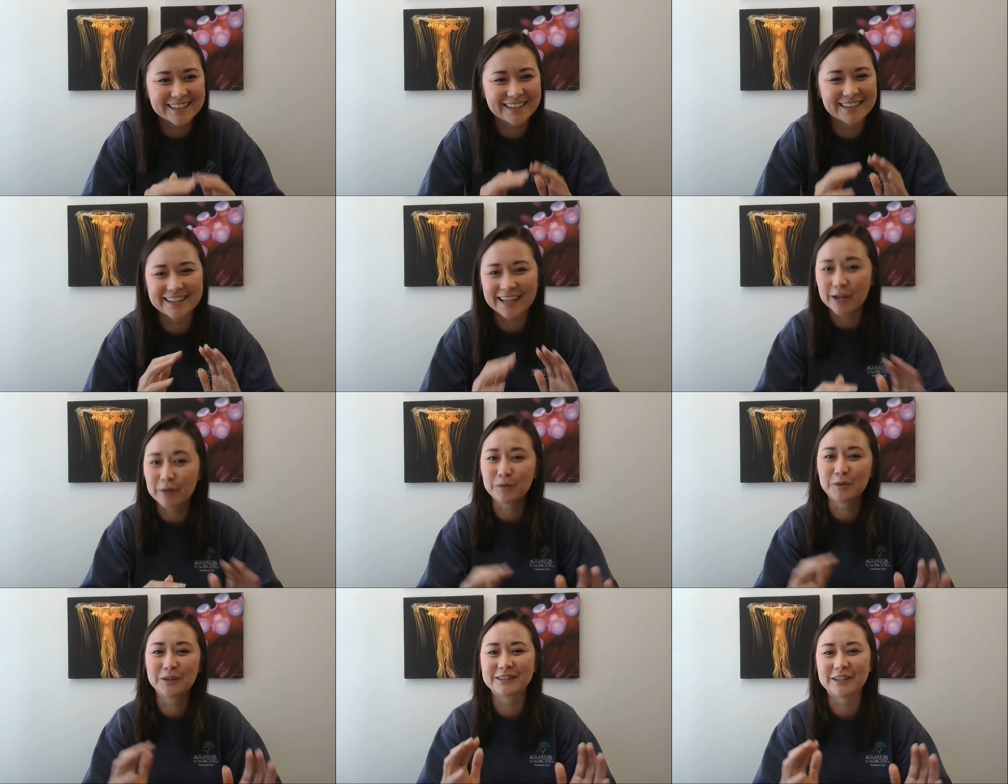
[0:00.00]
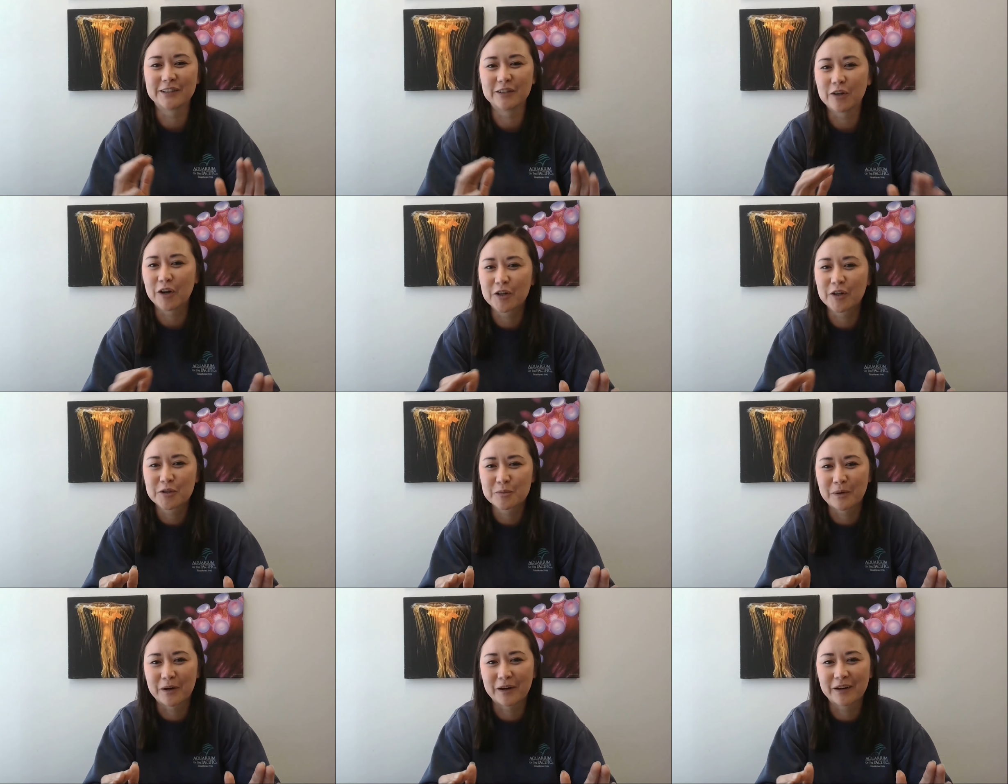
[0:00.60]
And that was a
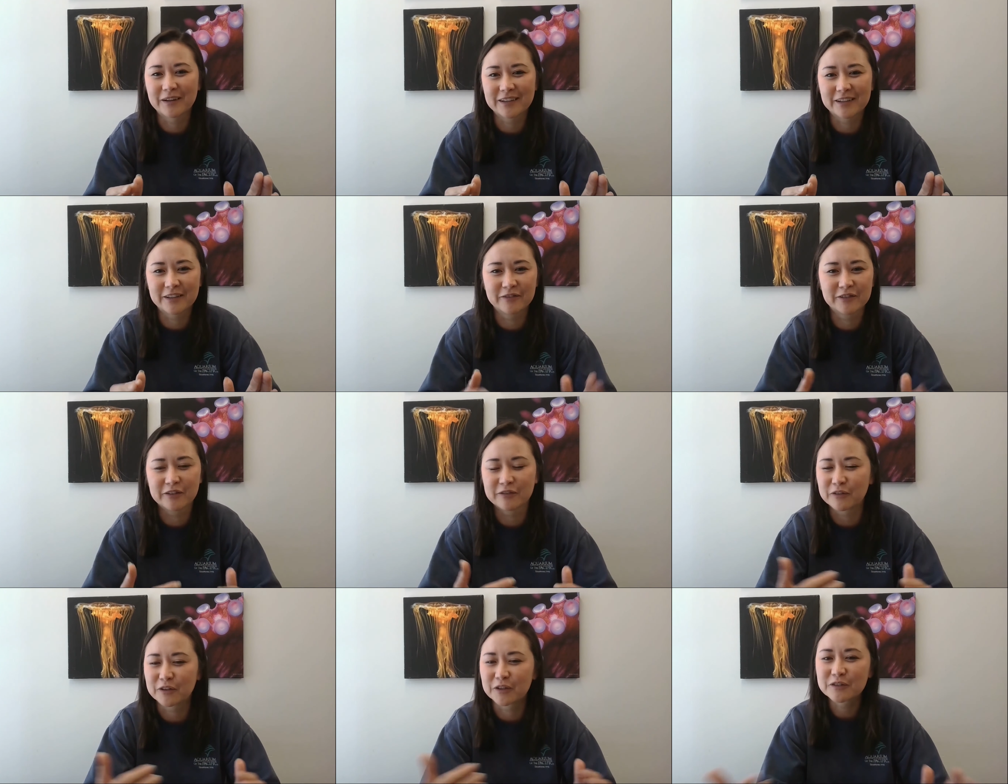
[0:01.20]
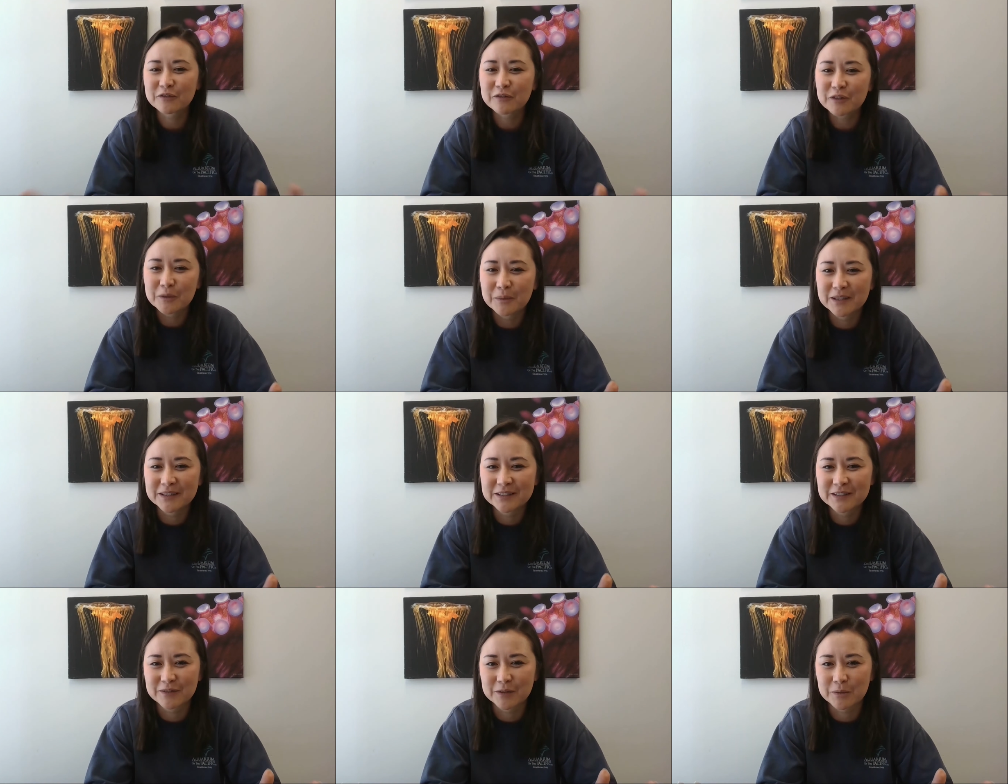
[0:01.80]
large part of the first few
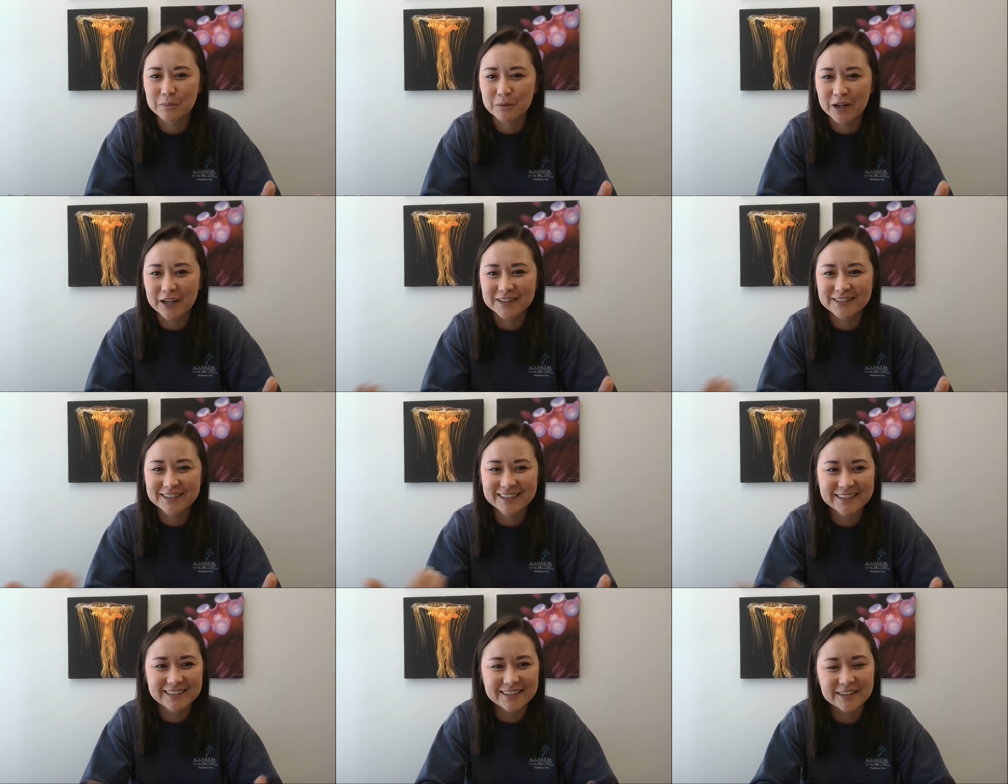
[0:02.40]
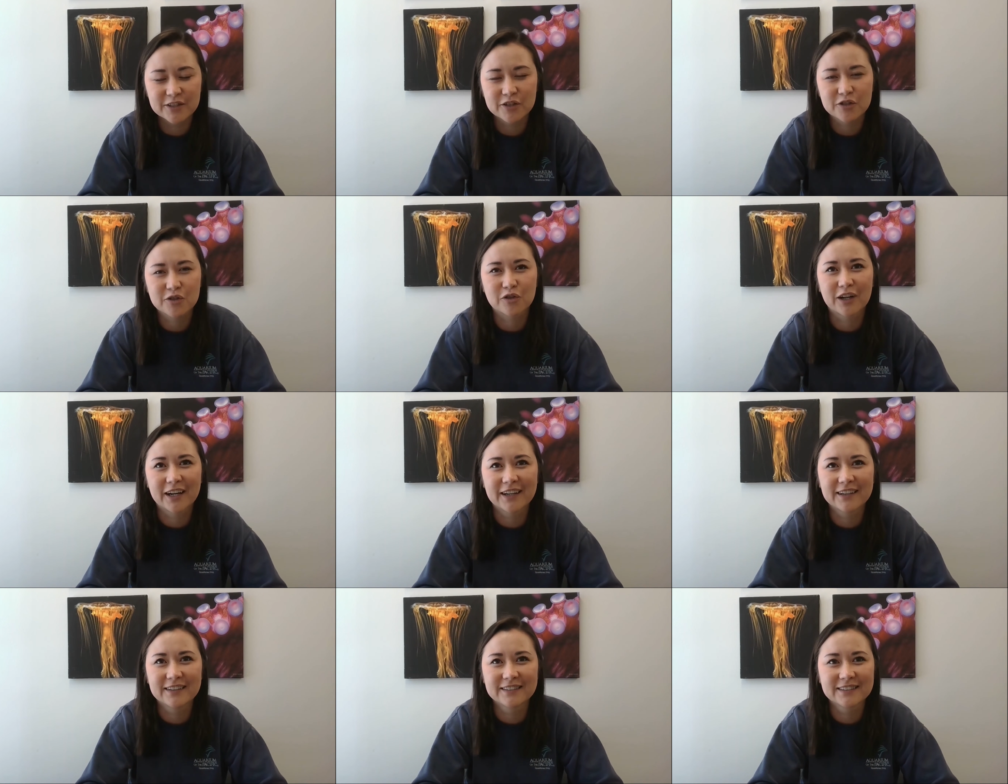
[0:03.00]
months of the project, is
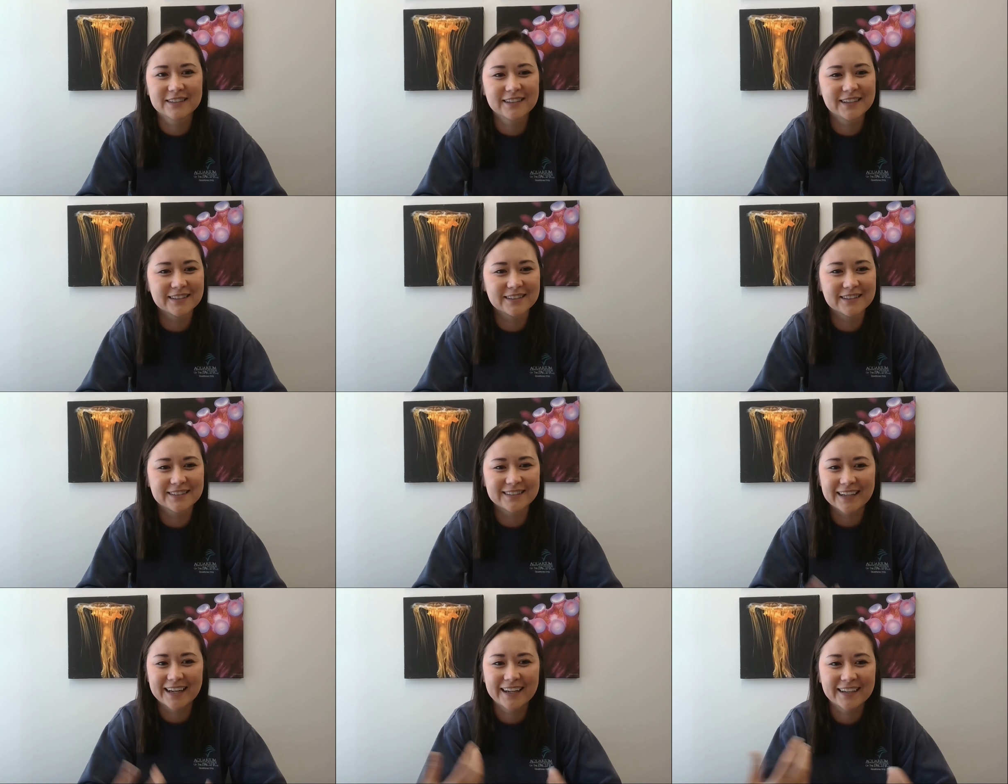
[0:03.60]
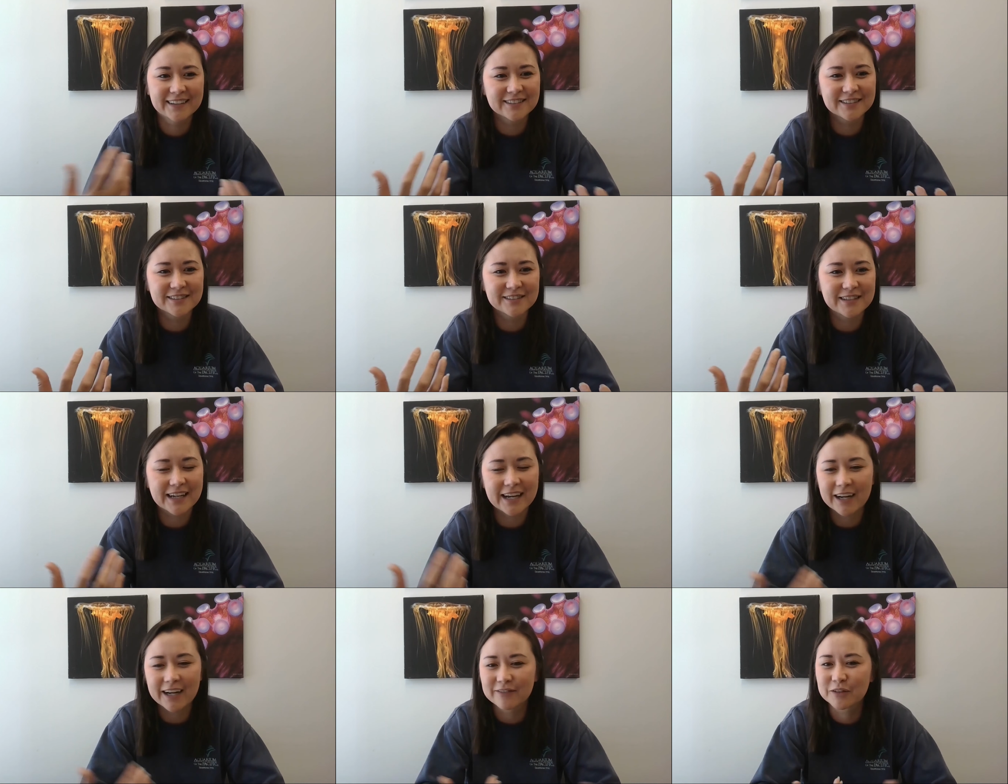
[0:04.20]
trying to get the tanks
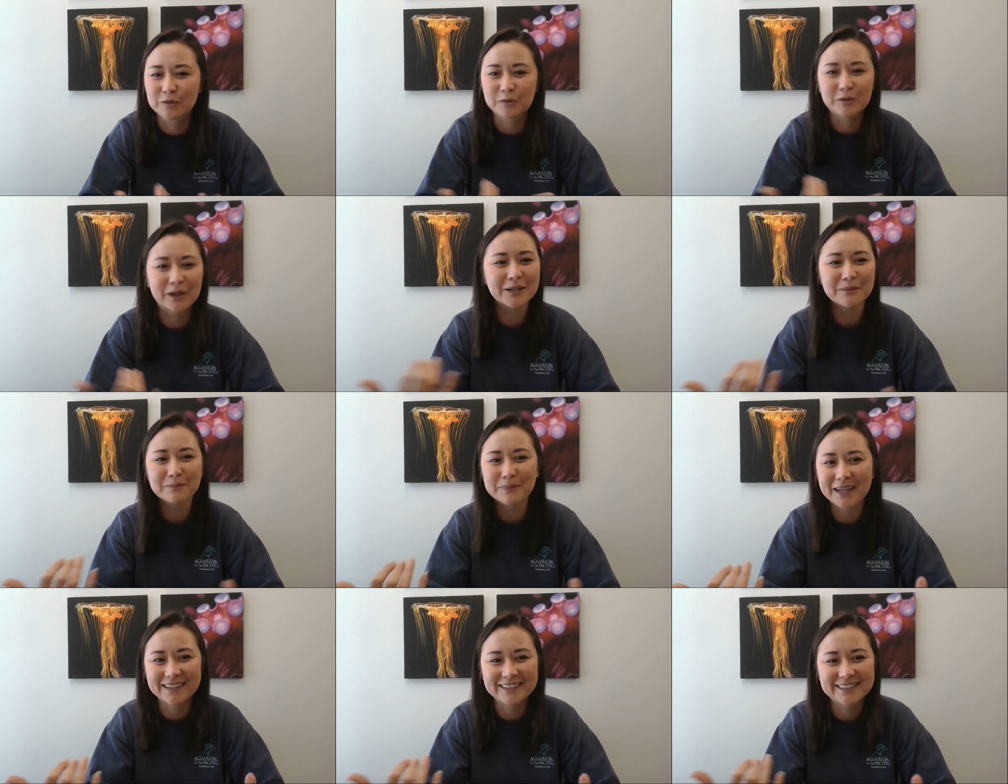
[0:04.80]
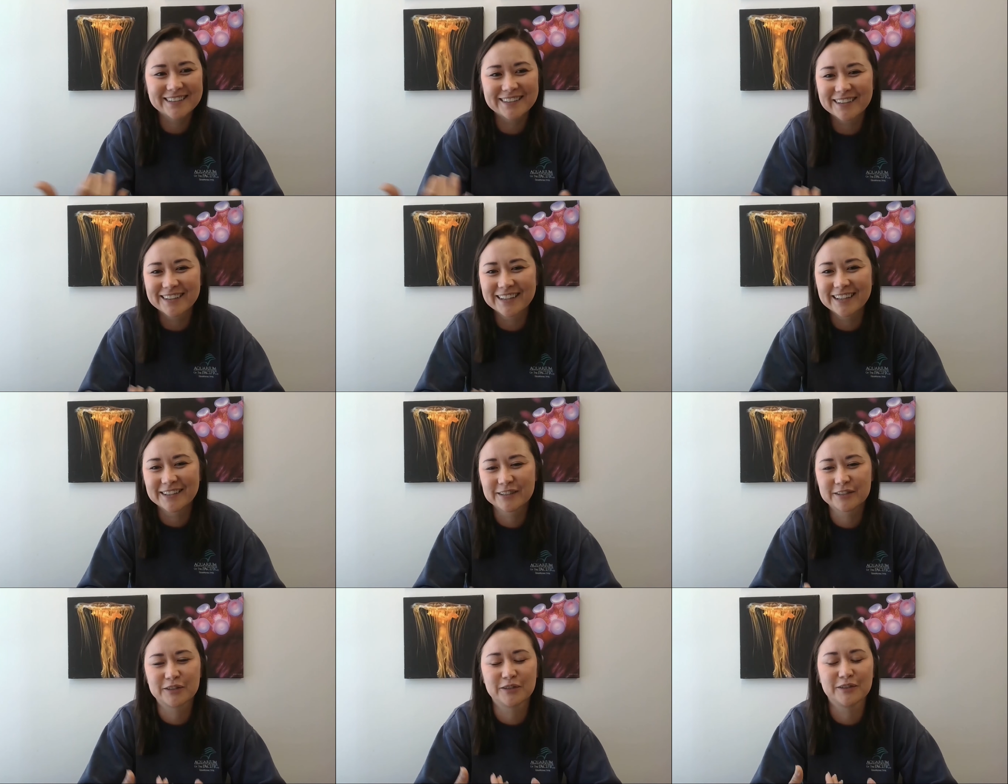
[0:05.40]
to have the right
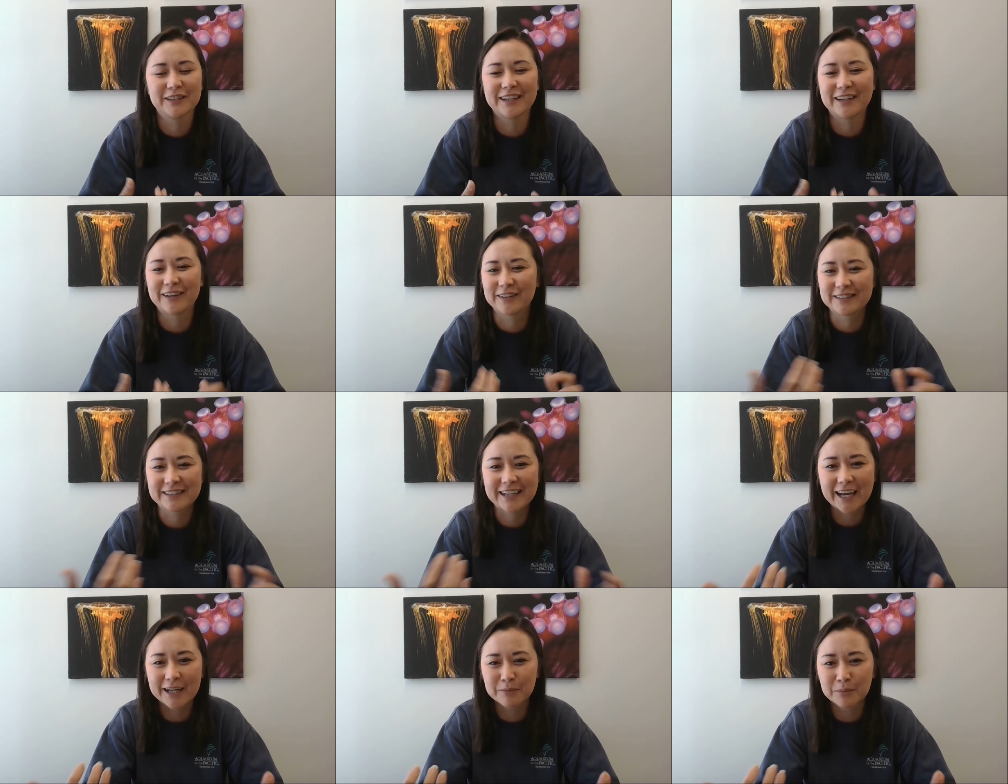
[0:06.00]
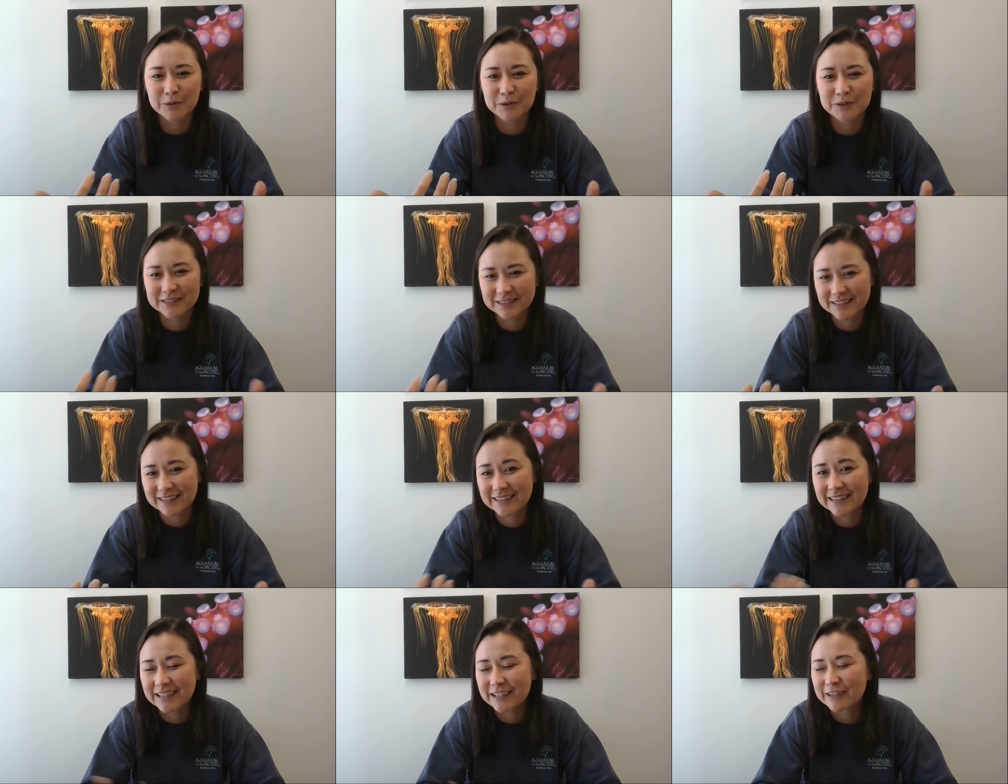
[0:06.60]
bacteria so that our tadpoles
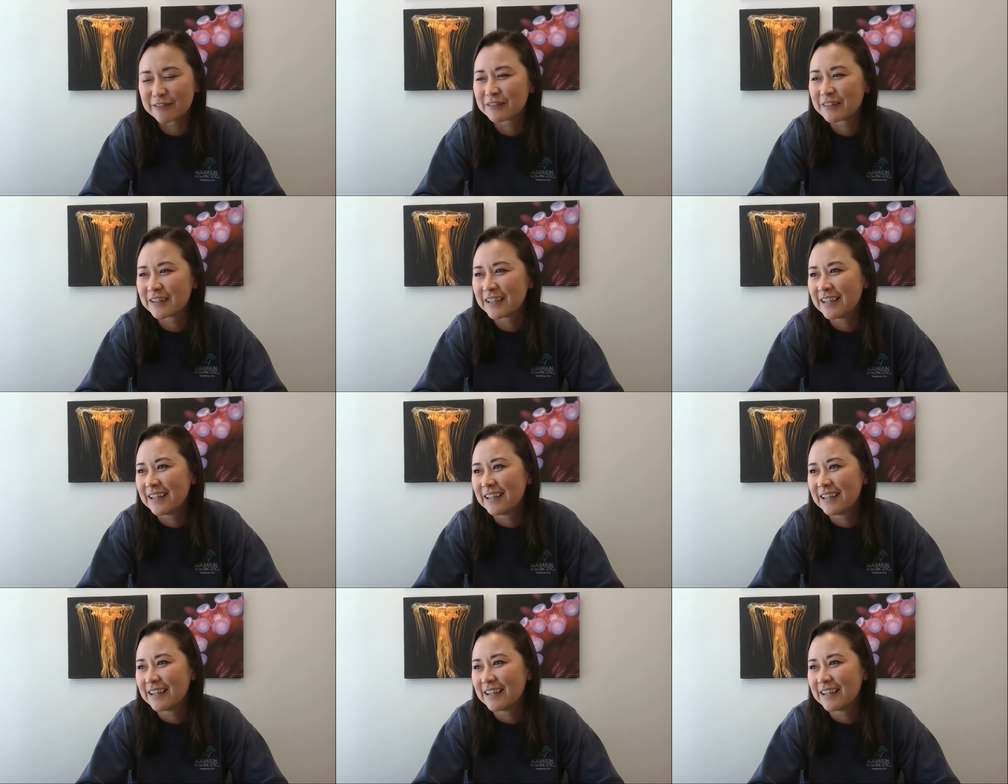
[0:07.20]
can live.